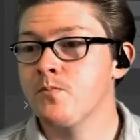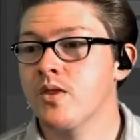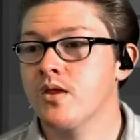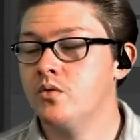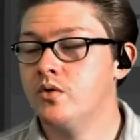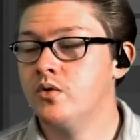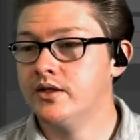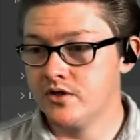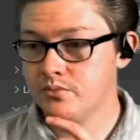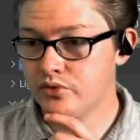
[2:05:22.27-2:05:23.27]
We'll give it
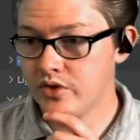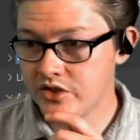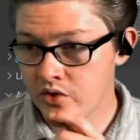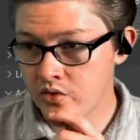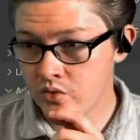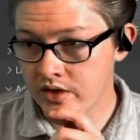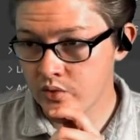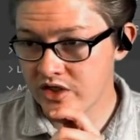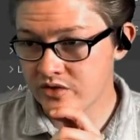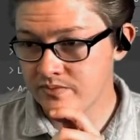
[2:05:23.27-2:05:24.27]
a 0.01,
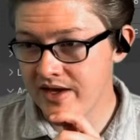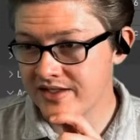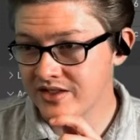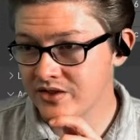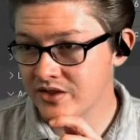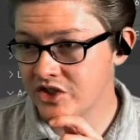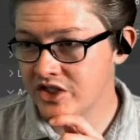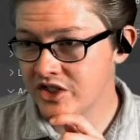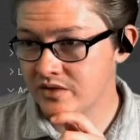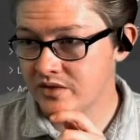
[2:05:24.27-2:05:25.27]
which makes it look just
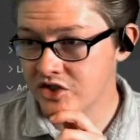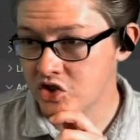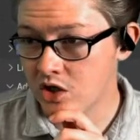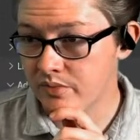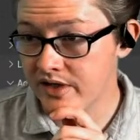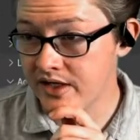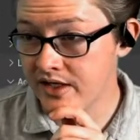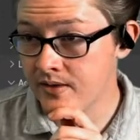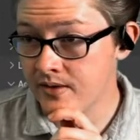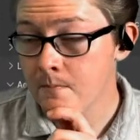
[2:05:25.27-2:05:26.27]
about as sharp again.
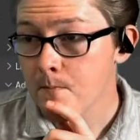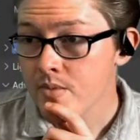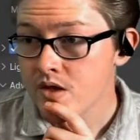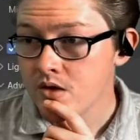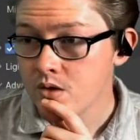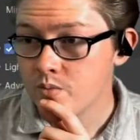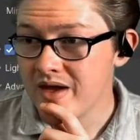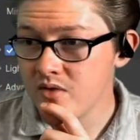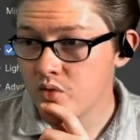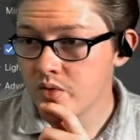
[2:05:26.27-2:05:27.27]
Maybe
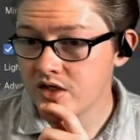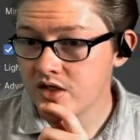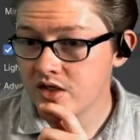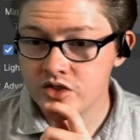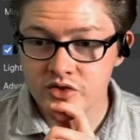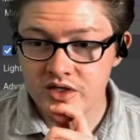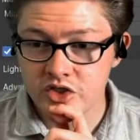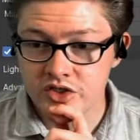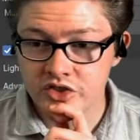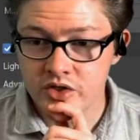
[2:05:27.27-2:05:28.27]
what we could do is we could
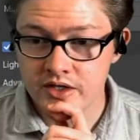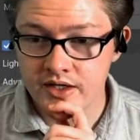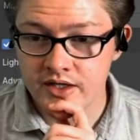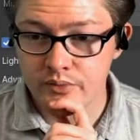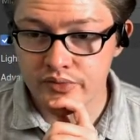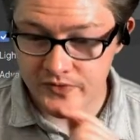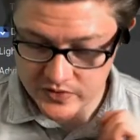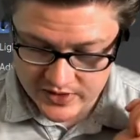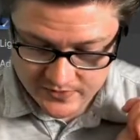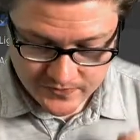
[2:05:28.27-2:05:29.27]
just turn it up for the
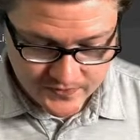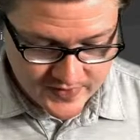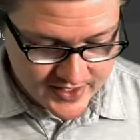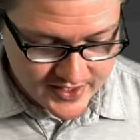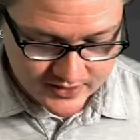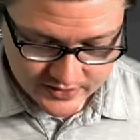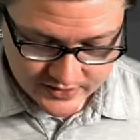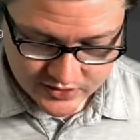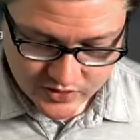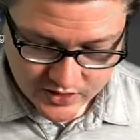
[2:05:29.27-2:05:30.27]
effect. Let's
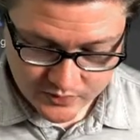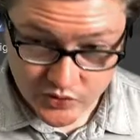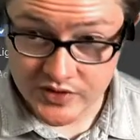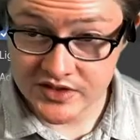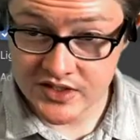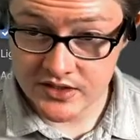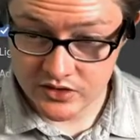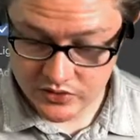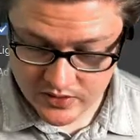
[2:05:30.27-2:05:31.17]
turn it up to a